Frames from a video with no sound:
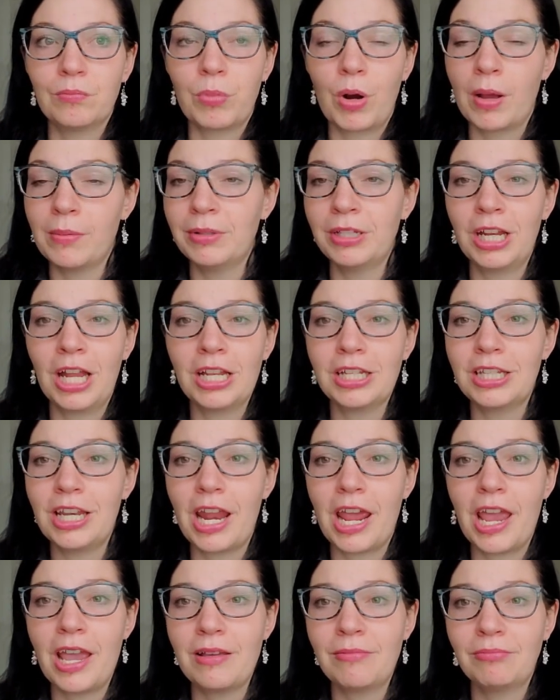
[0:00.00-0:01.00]
Probably not
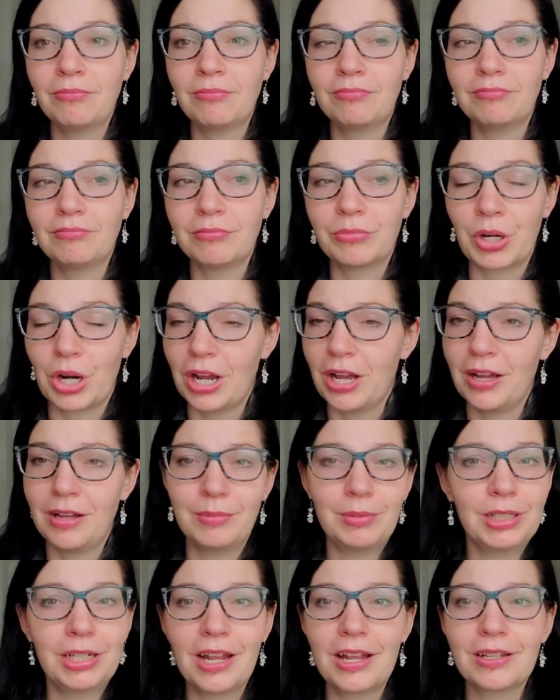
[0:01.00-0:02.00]
today,
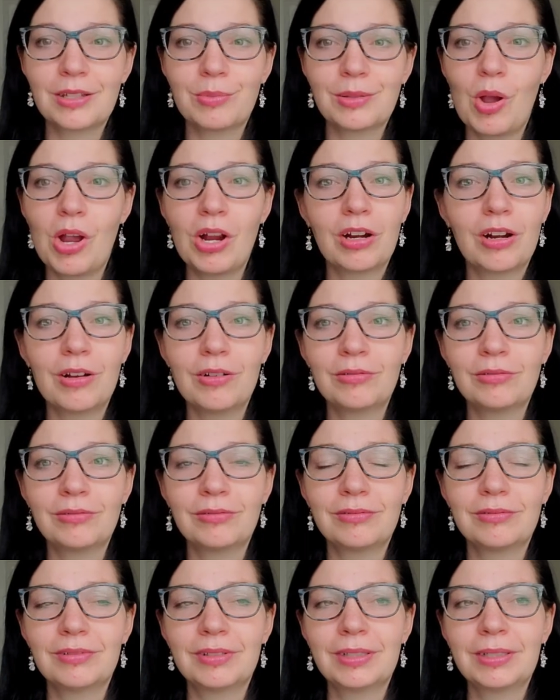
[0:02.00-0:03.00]
probably not tomorrow,
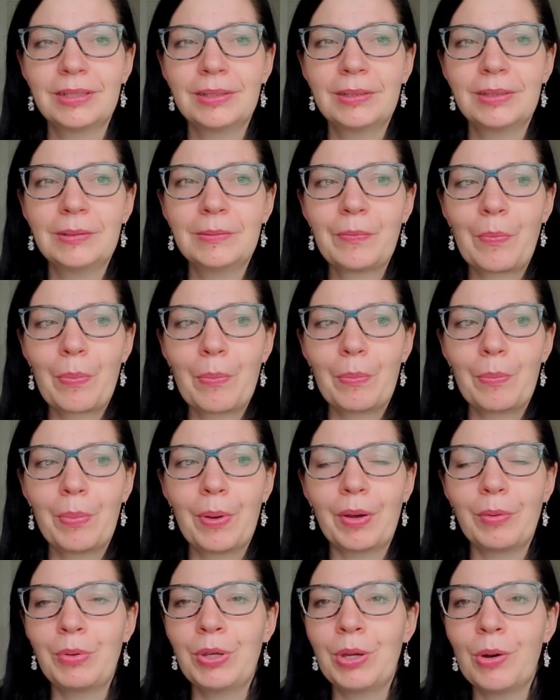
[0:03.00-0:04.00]

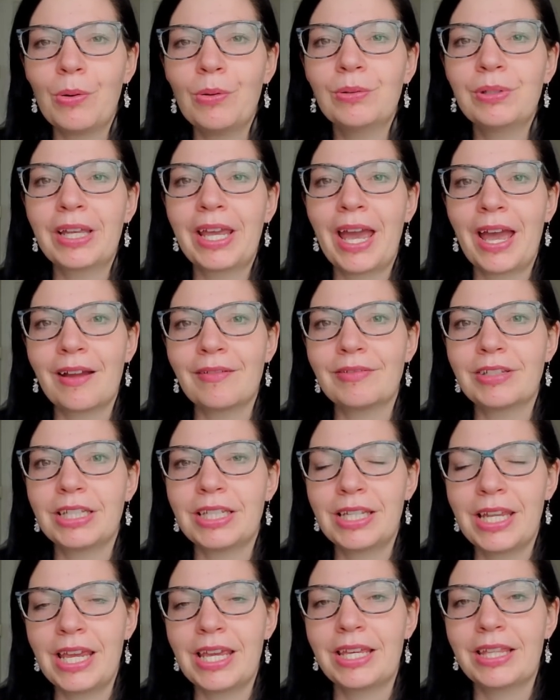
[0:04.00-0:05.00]
but we only have
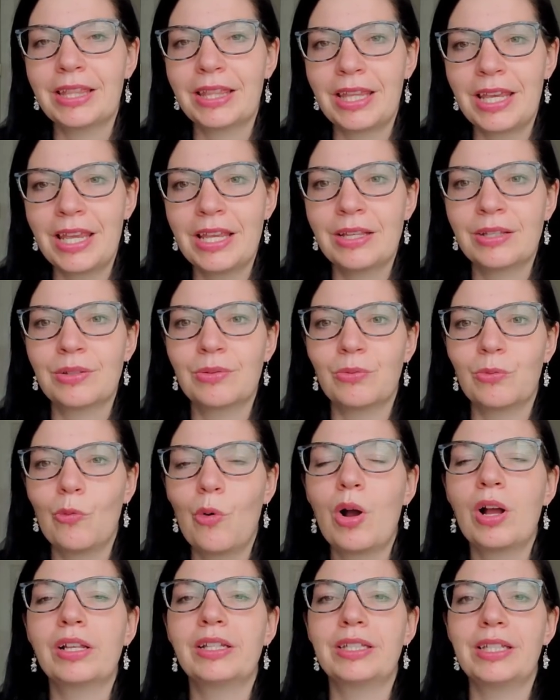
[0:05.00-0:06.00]
to take things
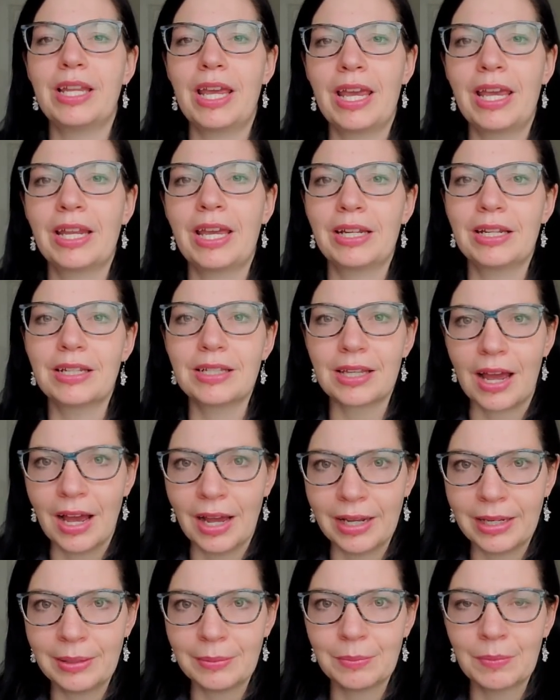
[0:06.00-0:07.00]
one day at a
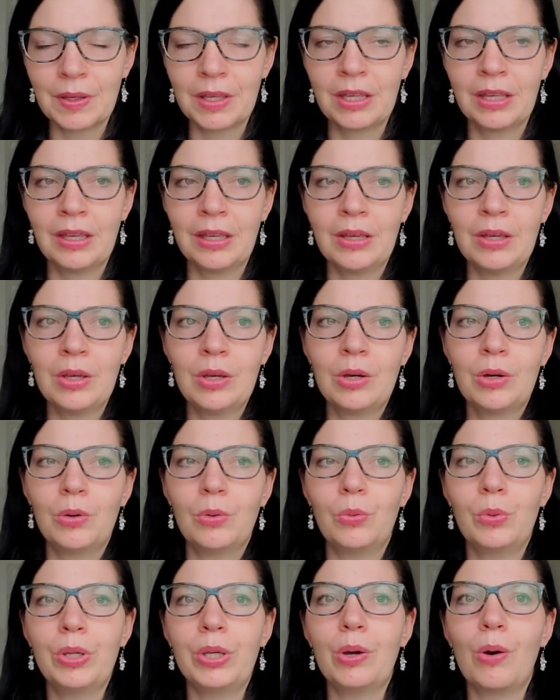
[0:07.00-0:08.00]
time.
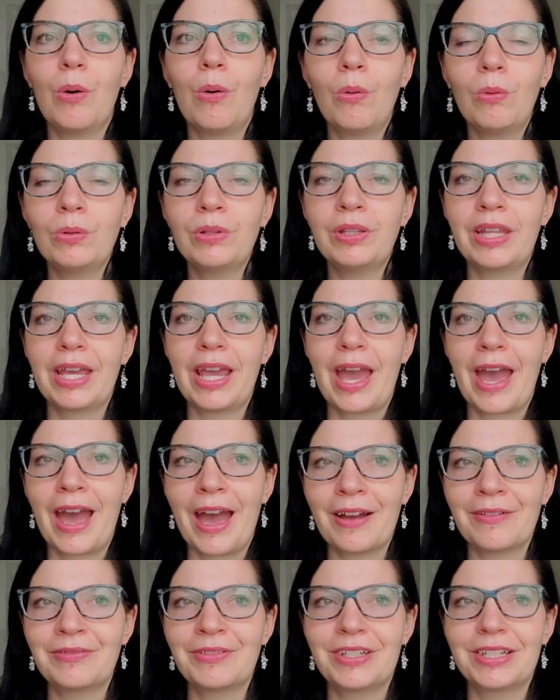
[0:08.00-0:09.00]
We only
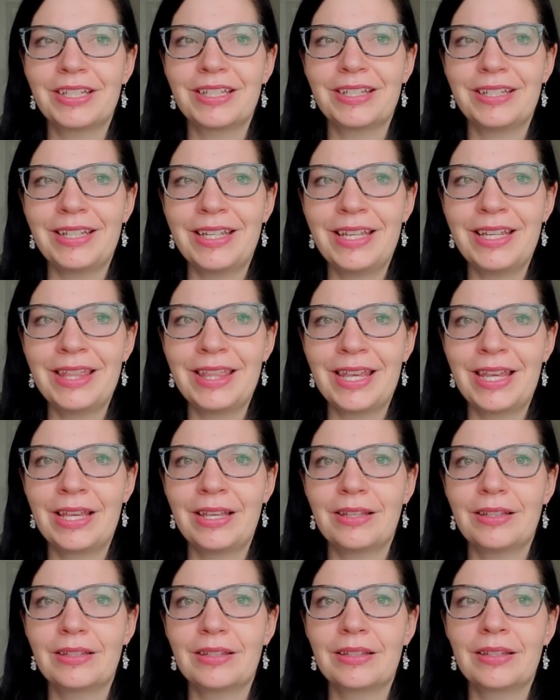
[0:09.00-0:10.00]
have to see
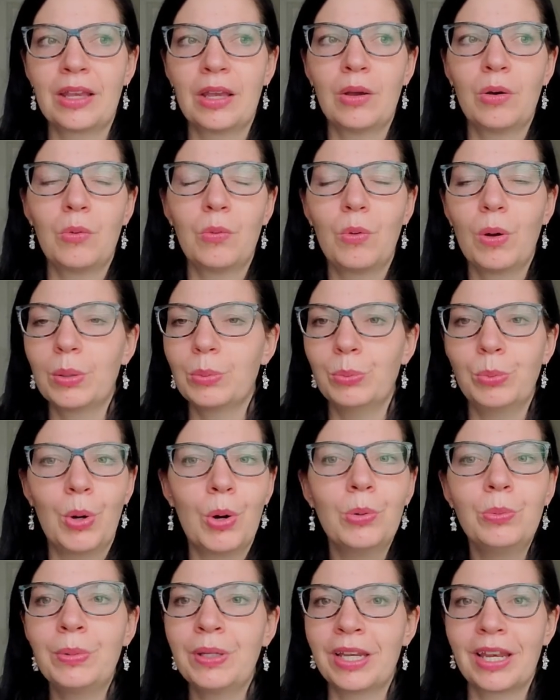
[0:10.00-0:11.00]
things one
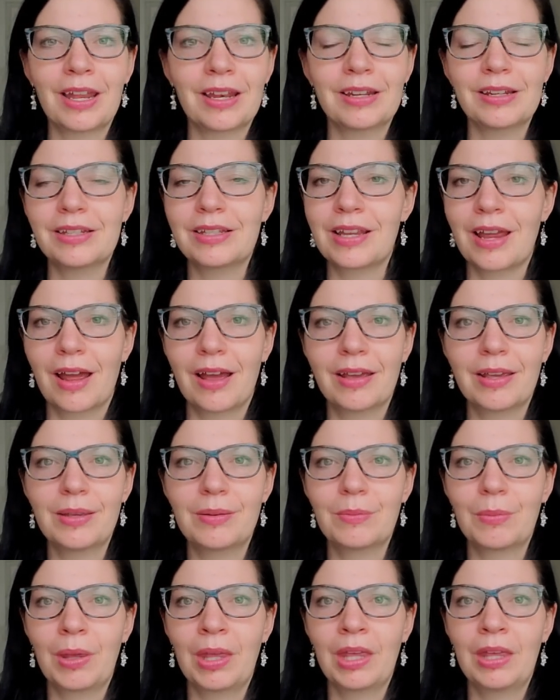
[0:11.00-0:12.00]
moment at a
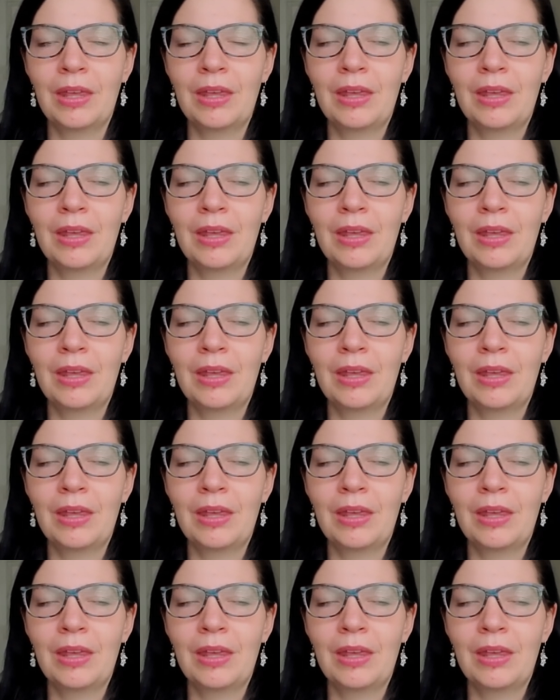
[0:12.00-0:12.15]
time,